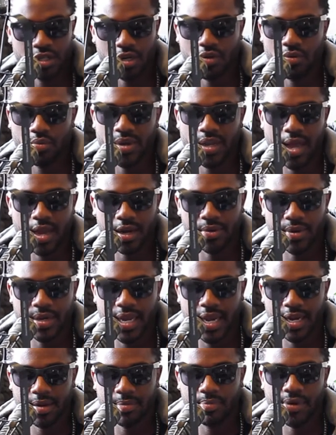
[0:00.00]
show. We I
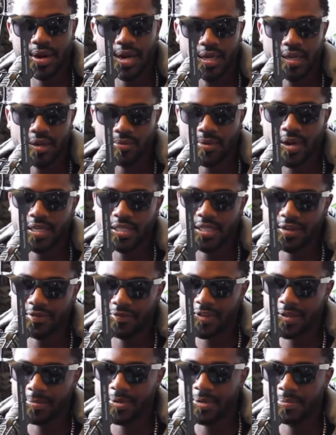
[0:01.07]
created Brandy and Ray J
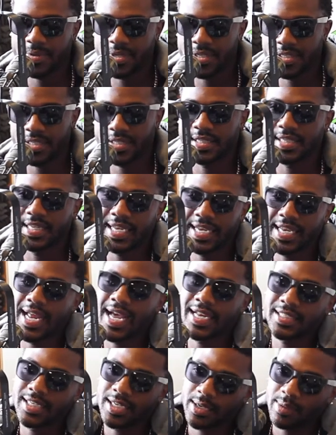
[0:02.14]
Family Business. Then
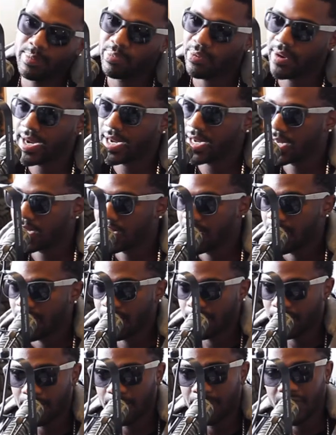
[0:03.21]
I took a break
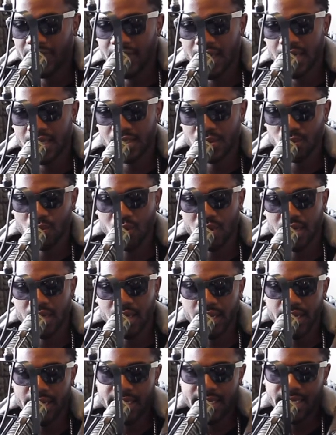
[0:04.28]
from VH1
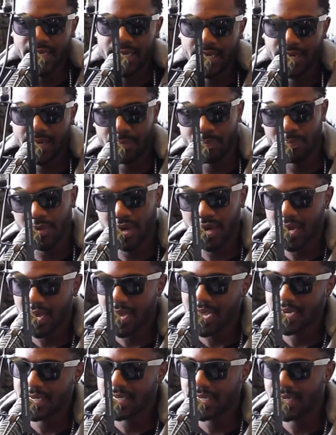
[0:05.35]
and did, uh,
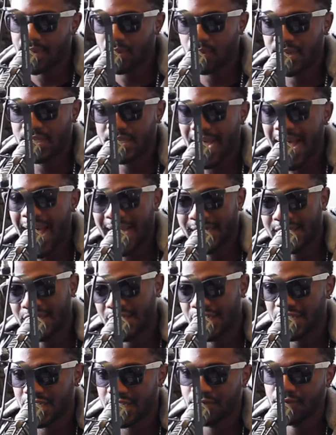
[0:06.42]
I did, I went to
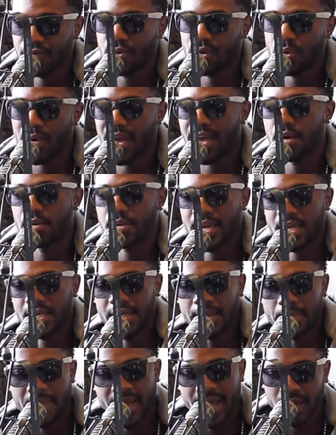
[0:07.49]
Oxygen for a while and I
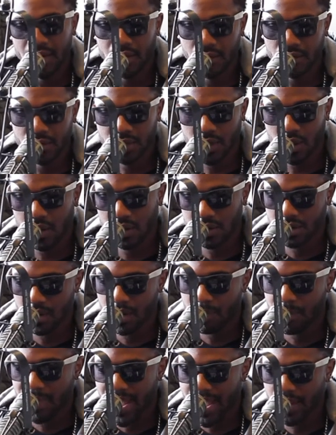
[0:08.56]
did Bad Girls All
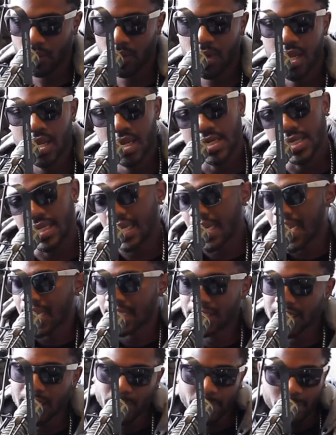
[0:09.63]
Star Battle. Then I
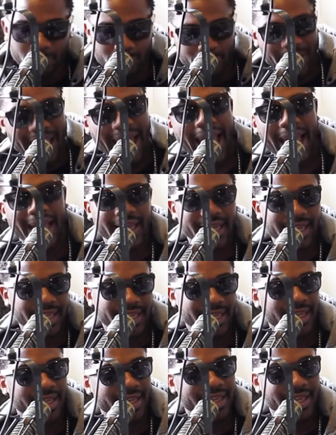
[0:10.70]
doubled back,
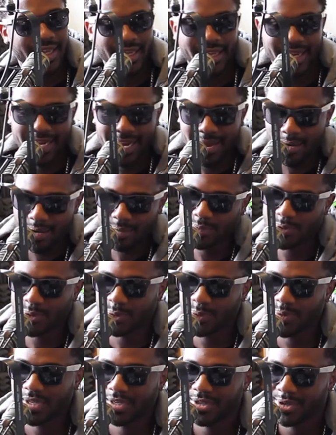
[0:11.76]
and now I'm
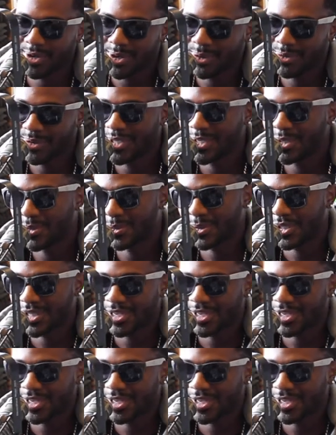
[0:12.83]
doing, you know, the new